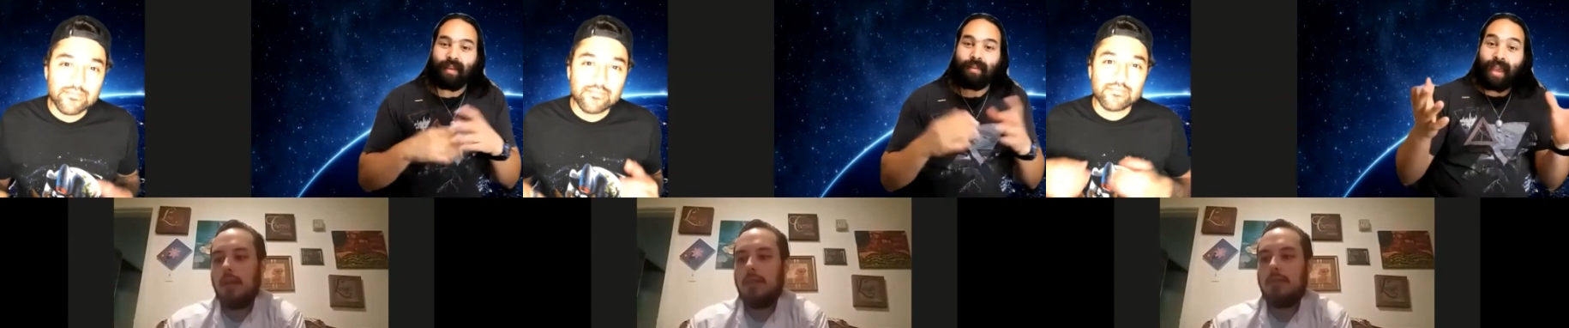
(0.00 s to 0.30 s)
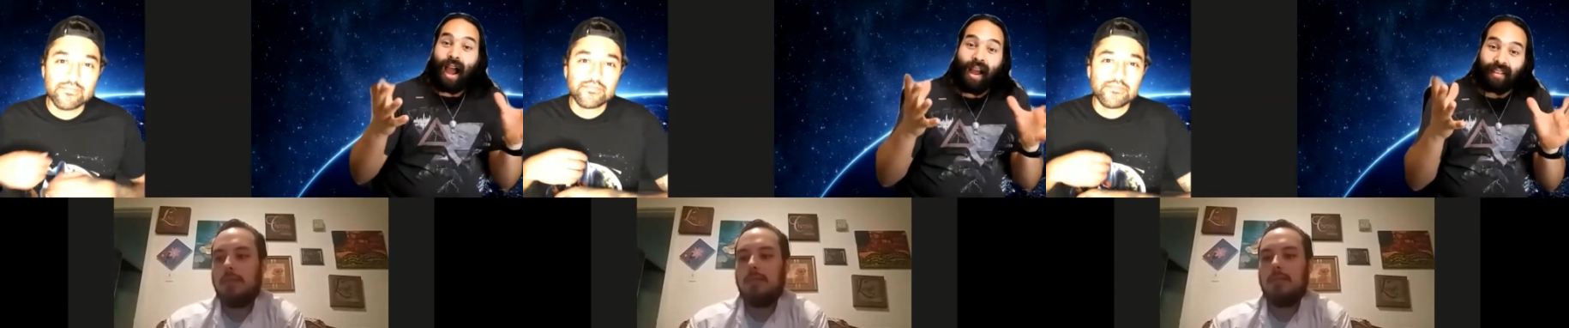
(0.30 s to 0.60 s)

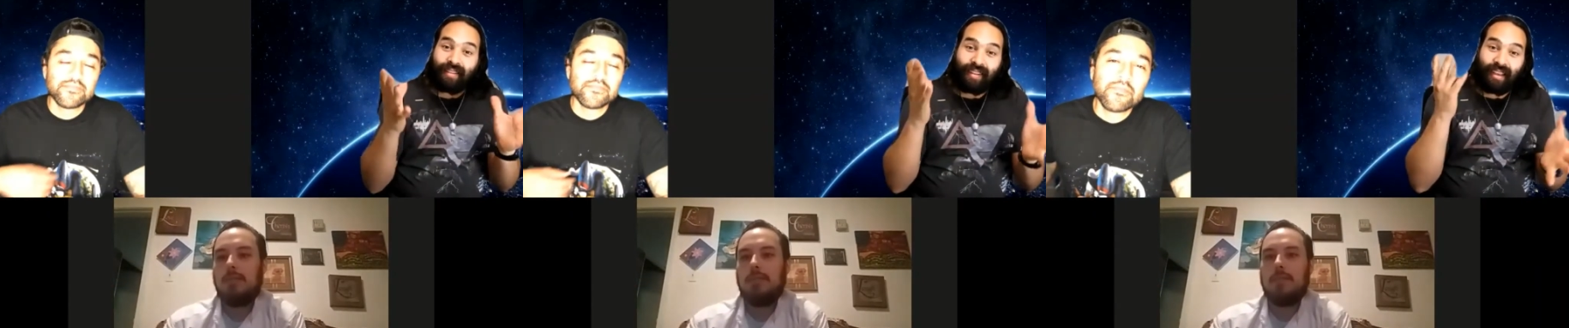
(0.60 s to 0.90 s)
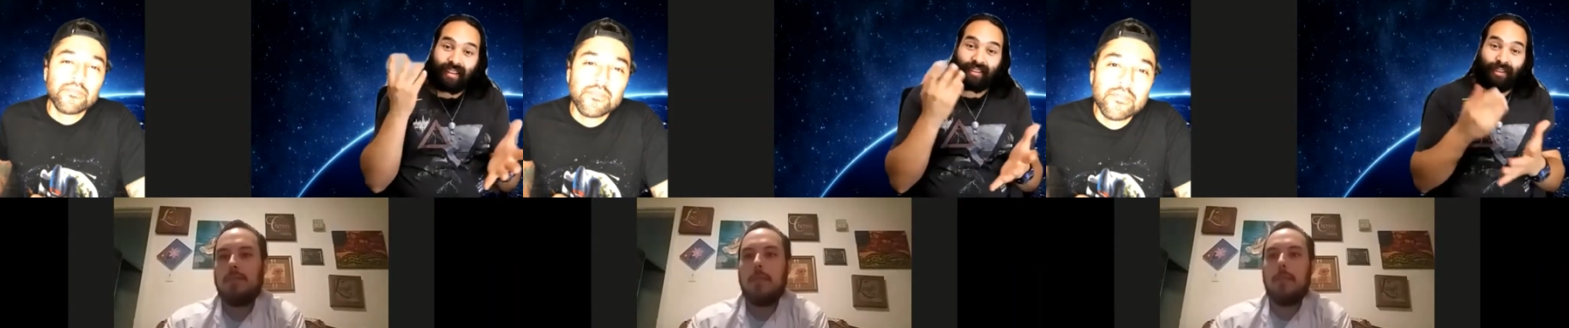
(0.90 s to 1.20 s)
Speaker 1: behind the
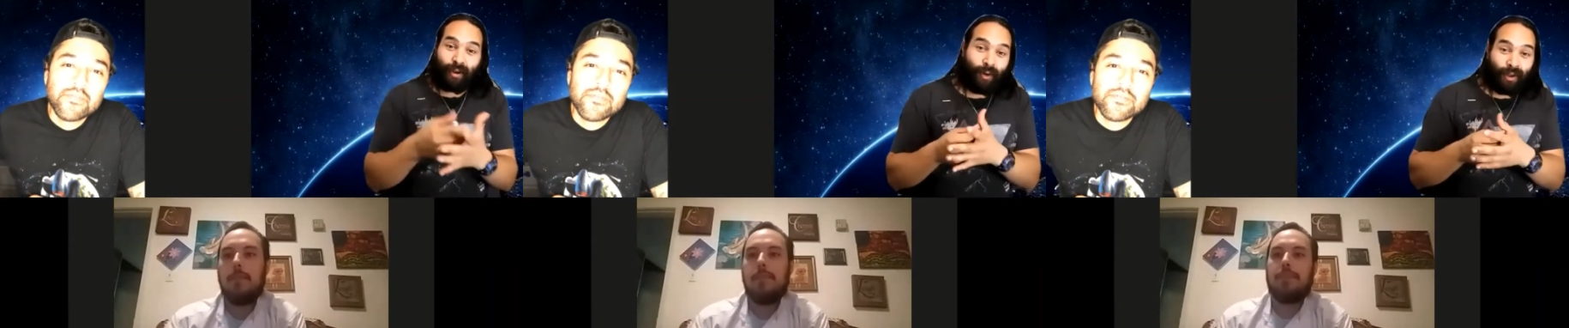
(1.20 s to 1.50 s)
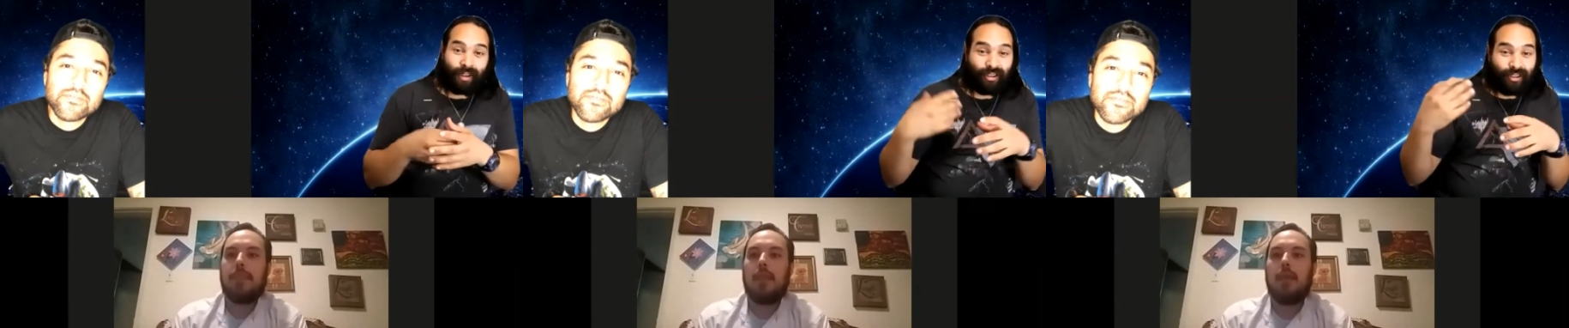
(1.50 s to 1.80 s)
scenes. So
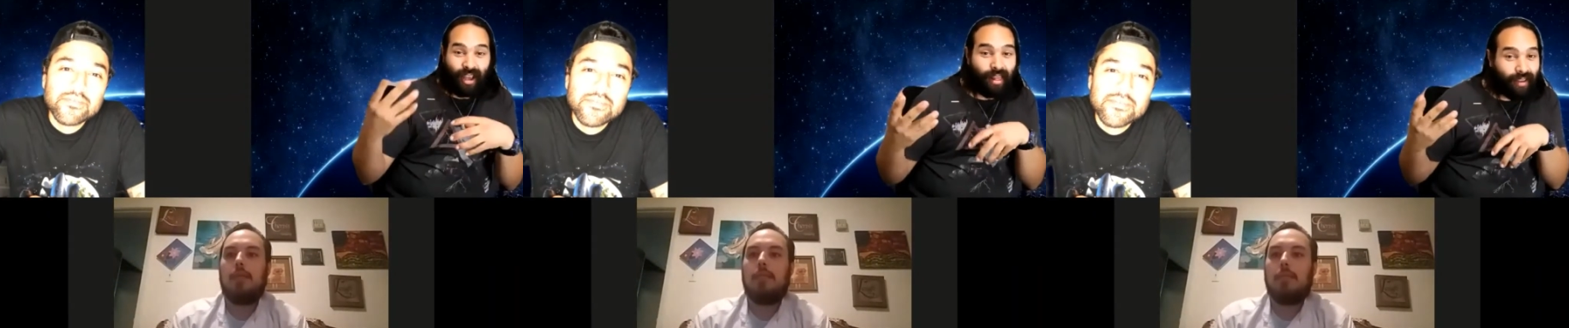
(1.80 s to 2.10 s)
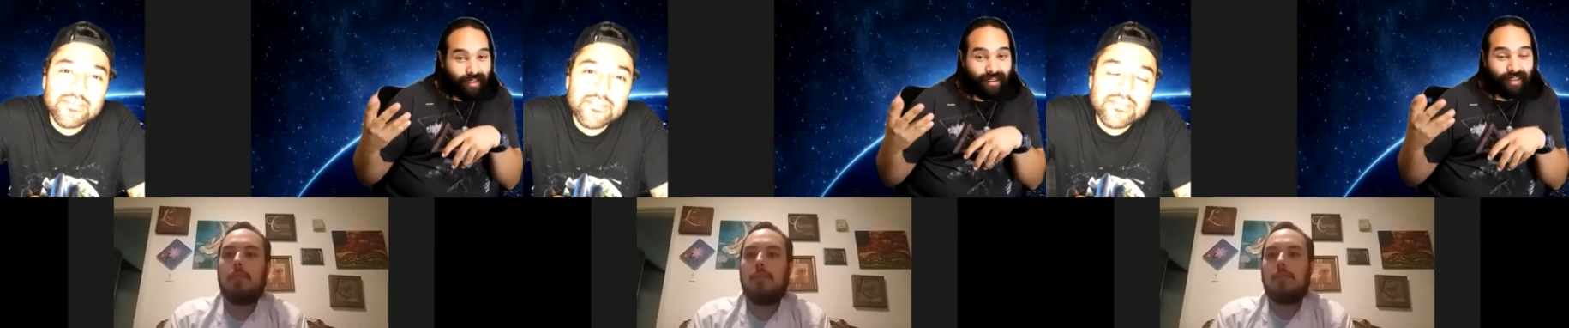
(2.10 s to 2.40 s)
could you tell
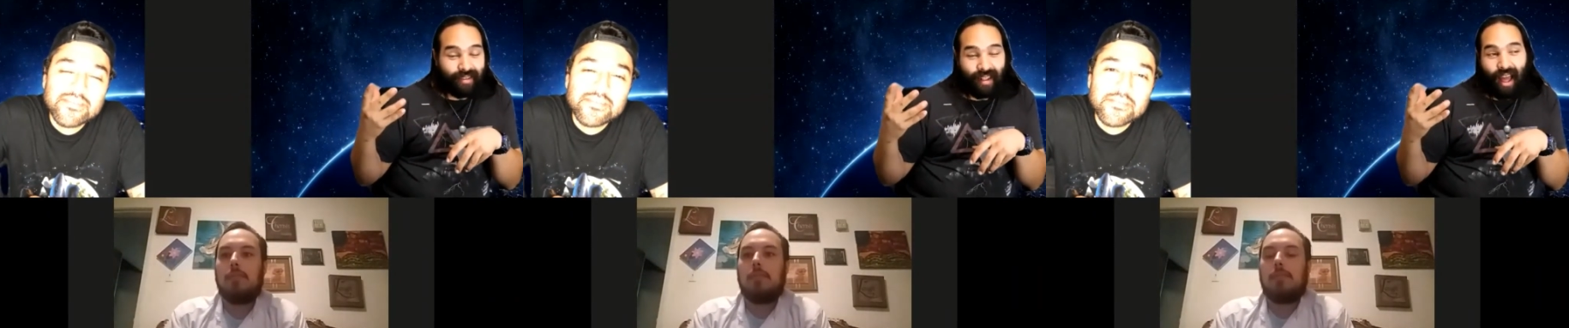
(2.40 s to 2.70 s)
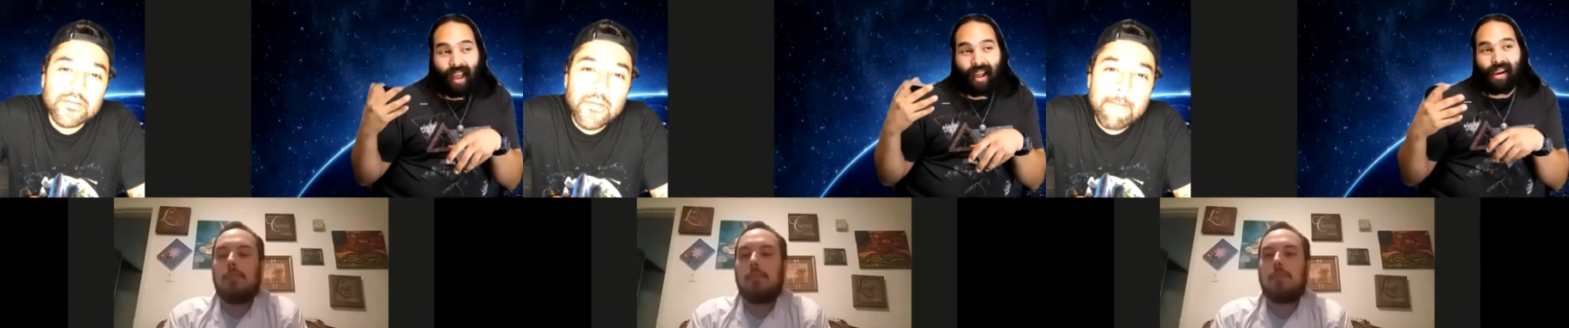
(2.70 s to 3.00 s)
us
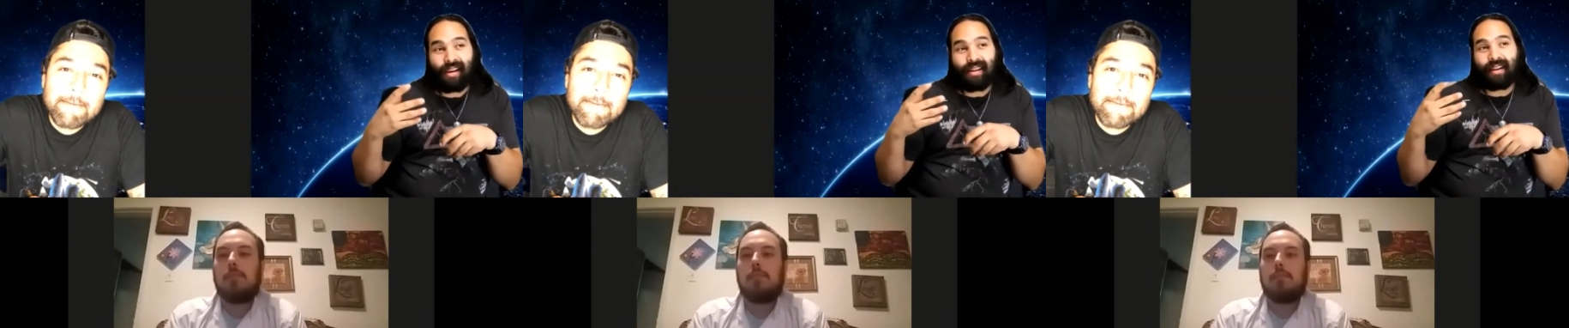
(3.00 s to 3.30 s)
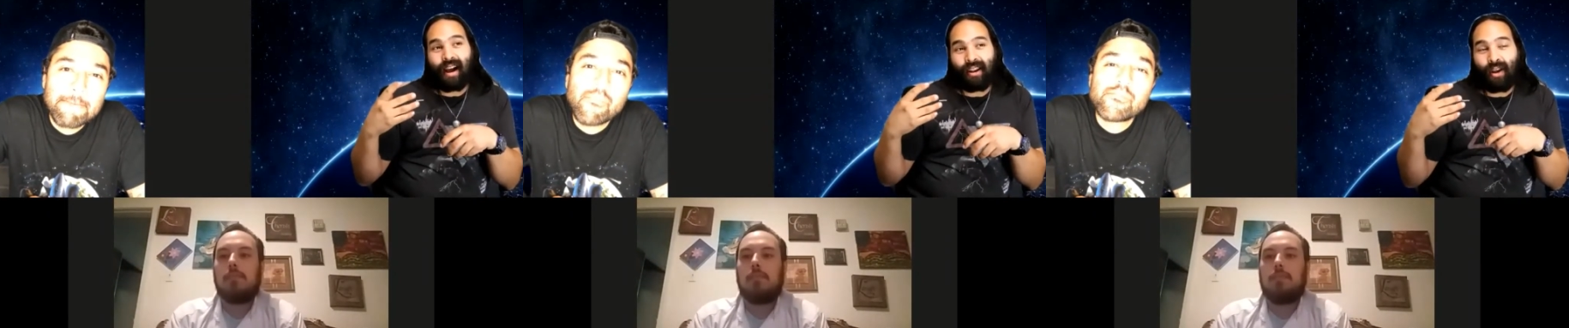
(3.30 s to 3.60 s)
like
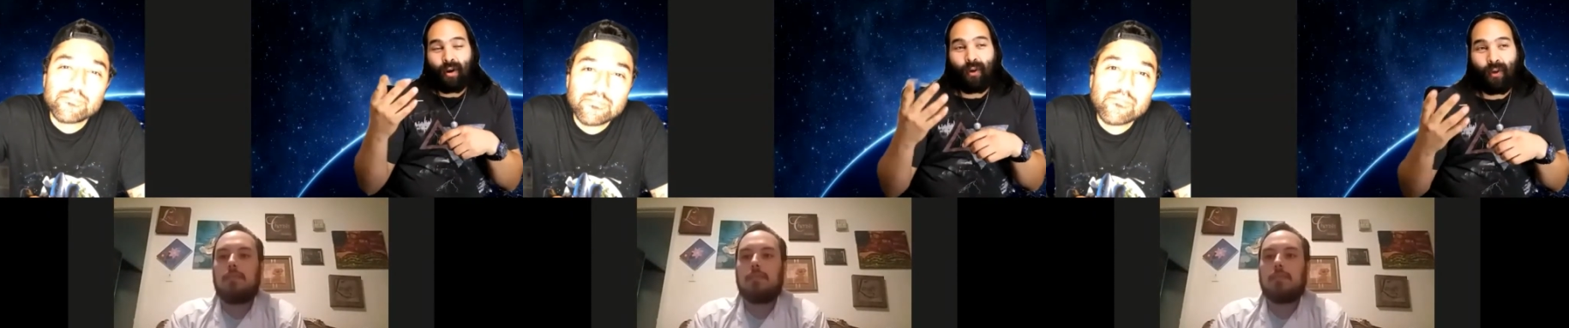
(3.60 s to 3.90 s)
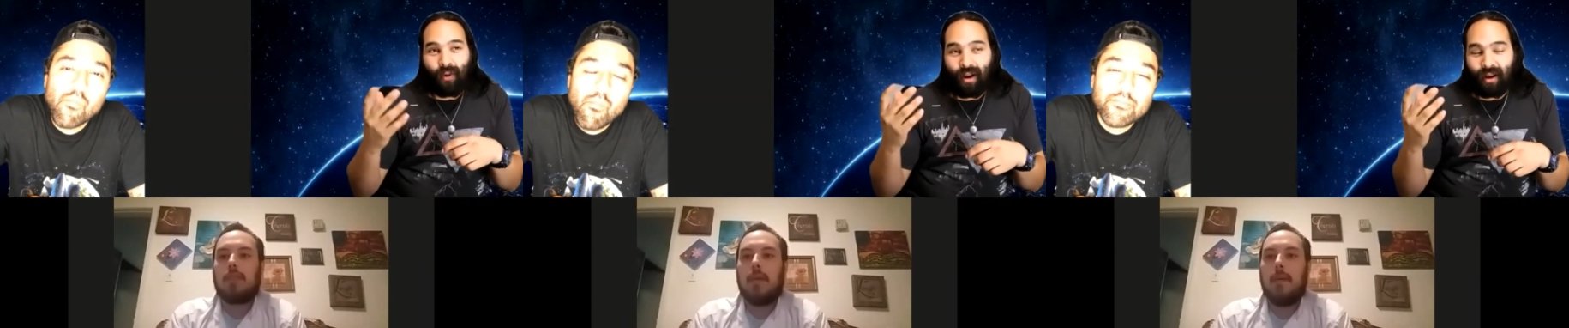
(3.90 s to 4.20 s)
I
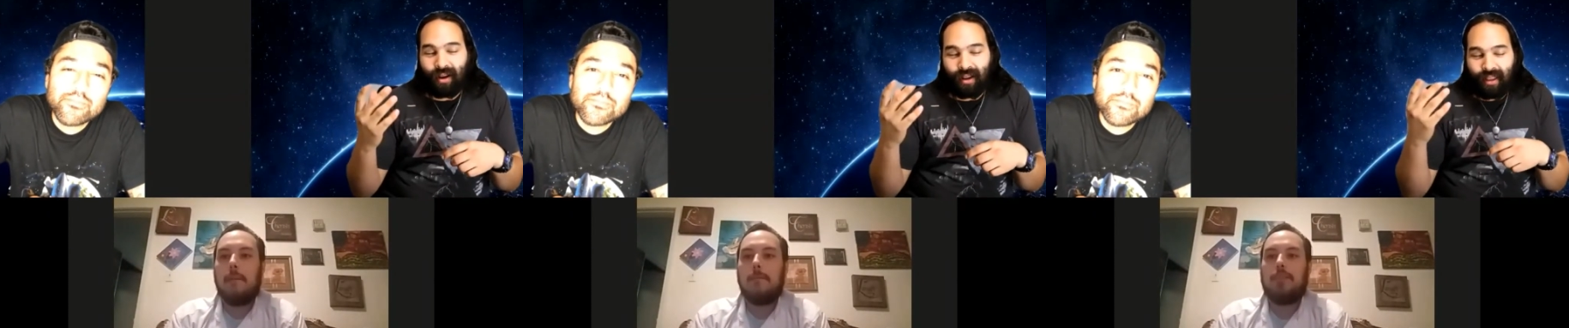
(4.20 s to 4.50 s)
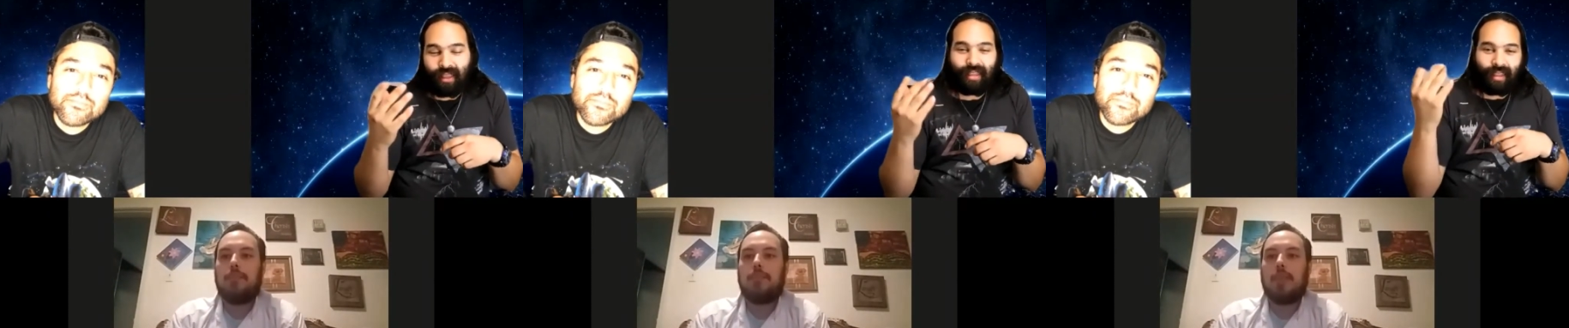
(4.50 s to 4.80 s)
know uh, in